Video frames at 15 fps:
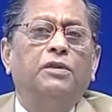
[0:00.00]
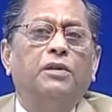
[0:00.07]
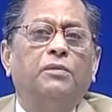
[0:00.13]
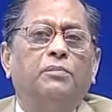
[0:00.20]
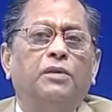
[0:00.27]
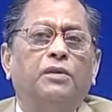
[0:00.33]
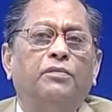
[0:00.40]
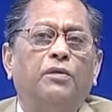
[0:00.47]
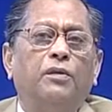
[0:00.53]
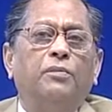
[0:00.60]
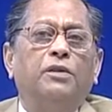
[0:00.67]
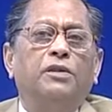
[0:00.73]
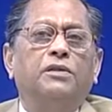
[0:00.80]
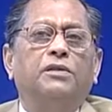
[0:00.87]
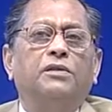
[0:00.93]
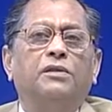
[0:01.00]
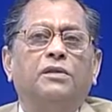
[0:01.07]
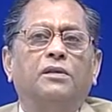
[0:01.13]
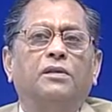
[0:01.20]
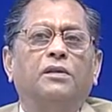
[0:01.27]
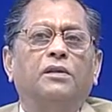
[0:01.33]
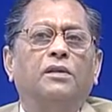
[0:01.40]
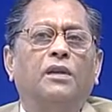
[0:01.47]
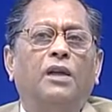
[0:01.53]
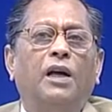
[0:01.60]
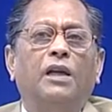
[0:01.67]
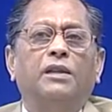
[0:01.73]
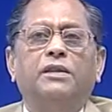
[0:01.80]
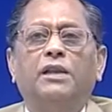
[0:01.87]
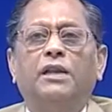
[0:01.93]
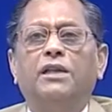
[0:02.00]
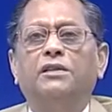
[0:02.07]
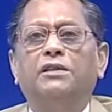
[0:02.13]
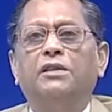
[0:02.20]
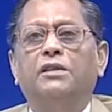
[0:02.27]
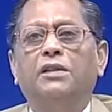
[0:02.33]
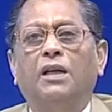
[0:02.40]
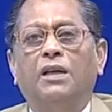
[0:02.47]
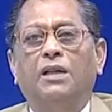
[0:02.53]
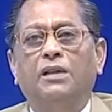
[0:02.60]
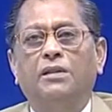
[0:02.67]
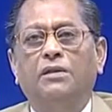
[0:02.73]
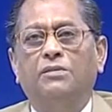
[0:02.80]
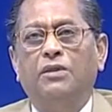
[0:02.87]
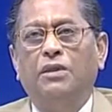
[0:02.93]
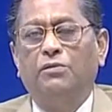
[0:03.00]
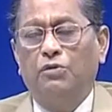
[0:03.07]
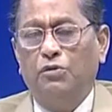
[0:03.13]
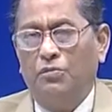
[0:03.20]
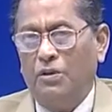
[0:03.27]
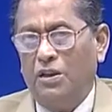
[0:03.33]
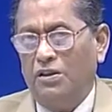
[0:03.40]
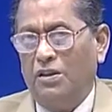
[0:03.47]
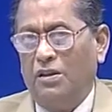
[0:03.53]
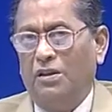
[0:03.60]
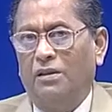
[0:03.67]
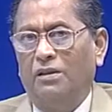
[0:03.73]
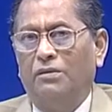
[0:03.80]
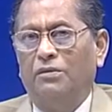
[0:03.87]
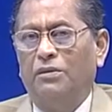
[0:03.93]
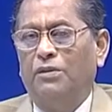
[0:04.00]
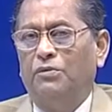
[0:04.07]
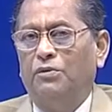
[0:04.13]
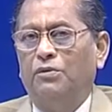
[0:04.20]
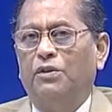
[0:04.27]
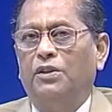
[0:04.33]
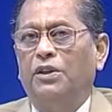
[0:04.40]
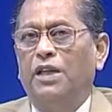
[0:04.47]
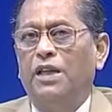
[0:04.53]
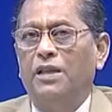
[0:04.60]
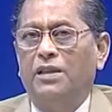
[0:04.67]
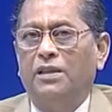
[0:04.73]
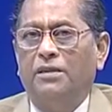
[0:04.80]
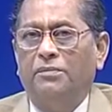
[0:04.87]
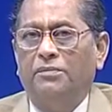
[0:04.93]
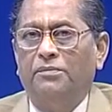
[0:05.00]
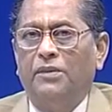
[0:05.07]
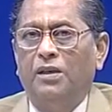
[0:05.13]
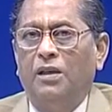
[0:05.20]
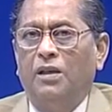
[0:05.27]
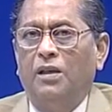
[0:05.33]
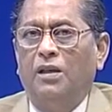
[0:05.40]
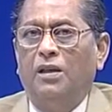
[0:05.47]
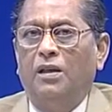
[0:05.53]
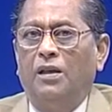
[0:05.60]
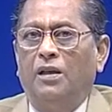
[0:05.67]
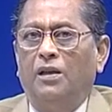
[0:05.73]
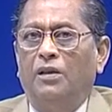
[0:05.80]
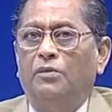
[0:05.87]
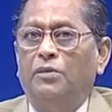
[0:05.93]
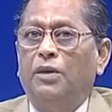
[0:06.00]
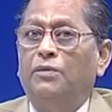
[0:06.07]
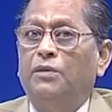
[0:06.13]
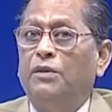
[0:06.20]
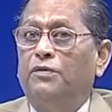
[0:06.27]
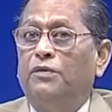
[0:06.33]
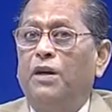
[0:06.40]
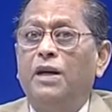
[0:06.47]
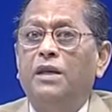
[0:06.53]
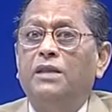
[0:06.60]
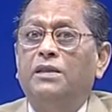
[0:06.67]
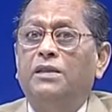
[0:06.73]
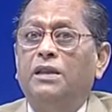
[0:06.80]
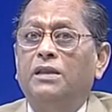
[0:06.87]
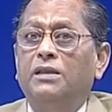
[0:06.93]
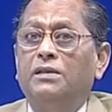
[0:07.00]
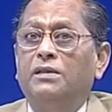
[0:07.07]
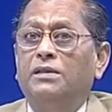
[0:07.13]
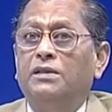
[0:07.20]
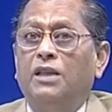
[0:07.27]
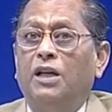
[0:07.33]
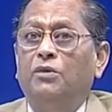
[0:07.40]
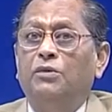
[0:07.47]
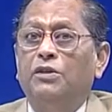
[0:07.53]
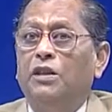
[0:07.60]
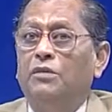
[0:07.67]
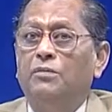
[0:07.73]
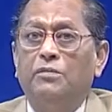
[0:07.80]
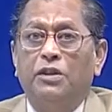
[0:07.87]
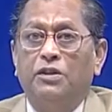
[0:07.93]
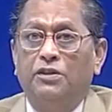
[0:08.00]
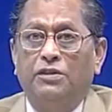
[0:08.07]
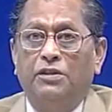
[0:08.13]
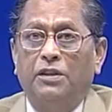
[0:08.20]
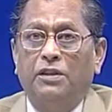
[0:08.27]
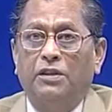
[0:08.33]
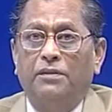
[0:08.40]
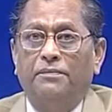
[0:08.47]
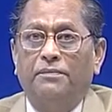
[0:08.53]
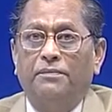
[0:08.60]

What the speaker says: the performance as against the target? We have to measure, we have to grade them. We have defined things, now we are measuring them,